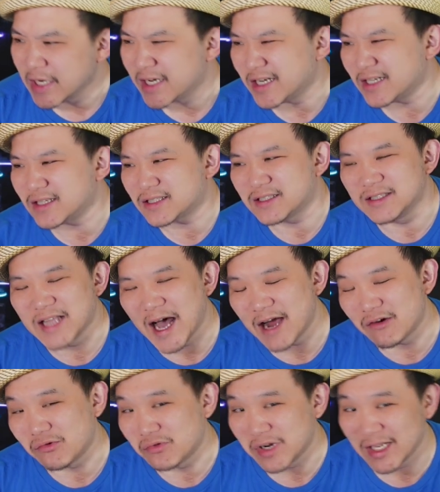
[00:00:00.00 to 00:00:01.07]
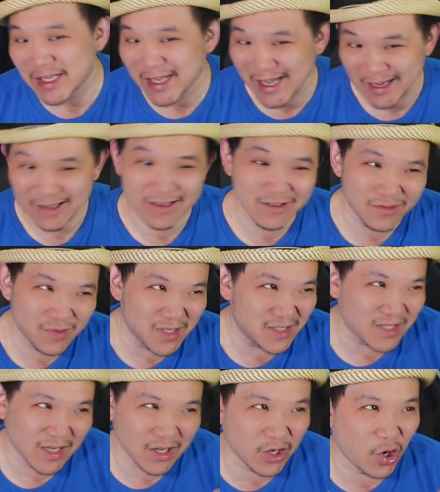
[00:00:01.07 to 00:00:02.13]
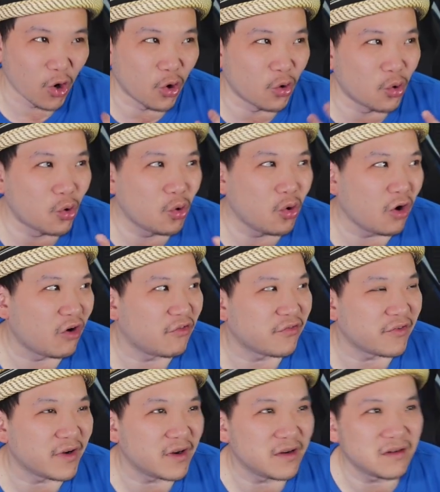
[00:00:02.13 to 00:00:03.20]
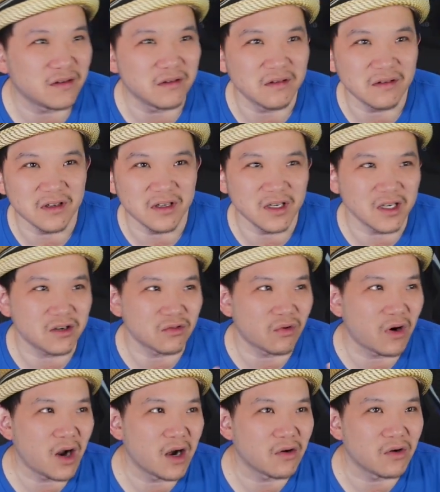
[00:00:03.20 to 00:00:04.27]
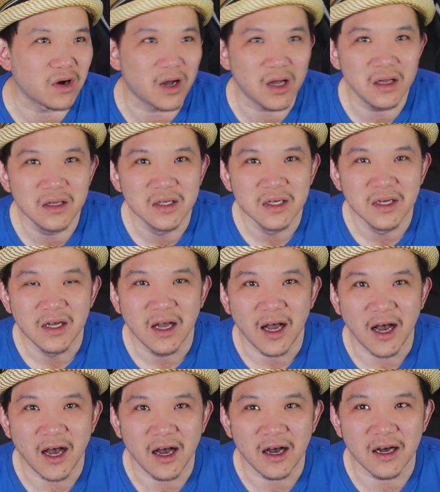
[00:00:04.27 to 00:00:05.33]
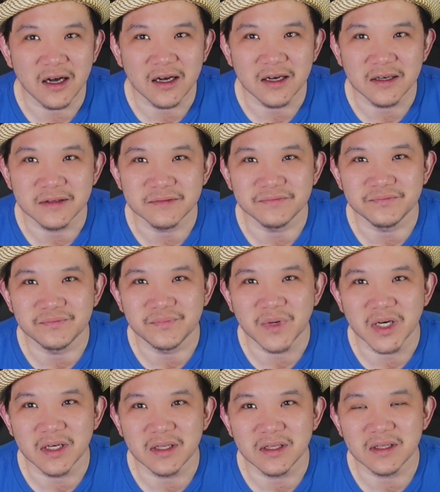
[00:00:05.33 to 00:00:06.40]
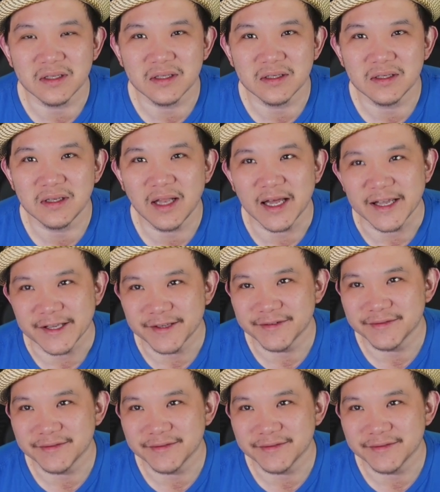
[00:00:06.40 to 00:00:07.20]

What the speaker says: It's not really like, you know, when it's a goal of Nicaragua, but like